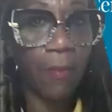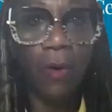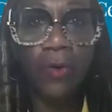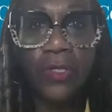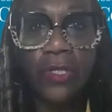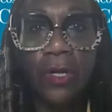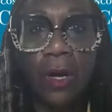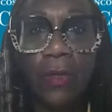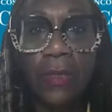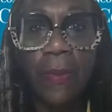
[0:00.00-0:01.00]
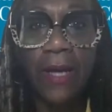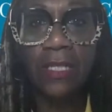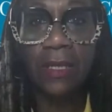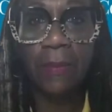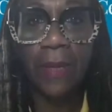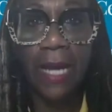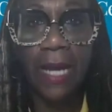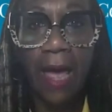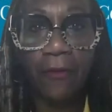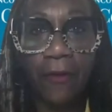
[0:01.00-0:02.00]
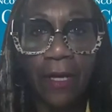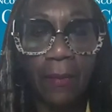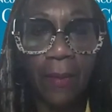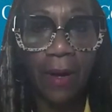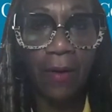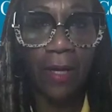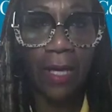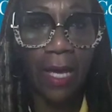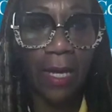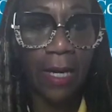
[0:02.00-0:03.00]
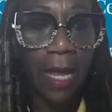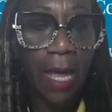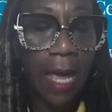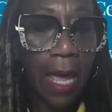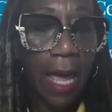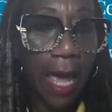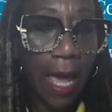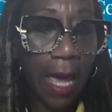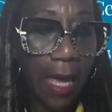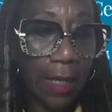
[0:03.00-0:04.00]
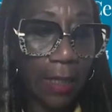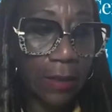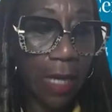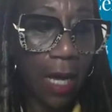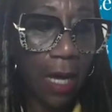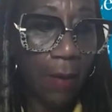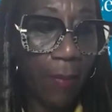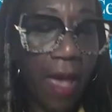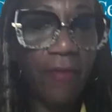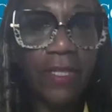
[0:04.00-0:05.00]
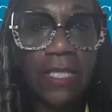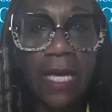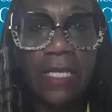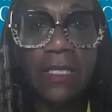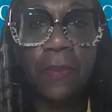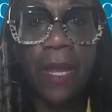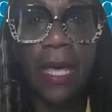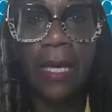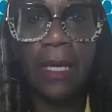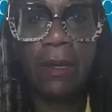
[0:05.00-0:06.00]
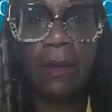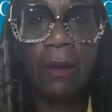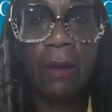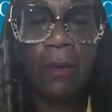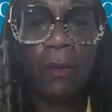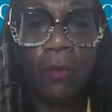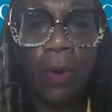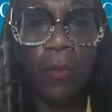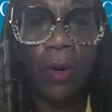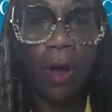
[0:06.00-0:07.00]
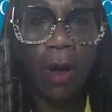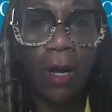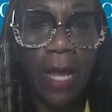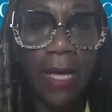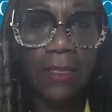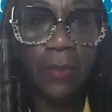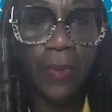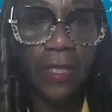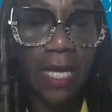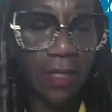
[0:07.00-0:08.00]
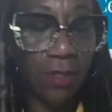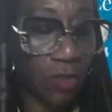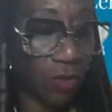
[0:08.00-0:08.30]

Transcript: emotional, especially being African American and having to explain what went on as it pertains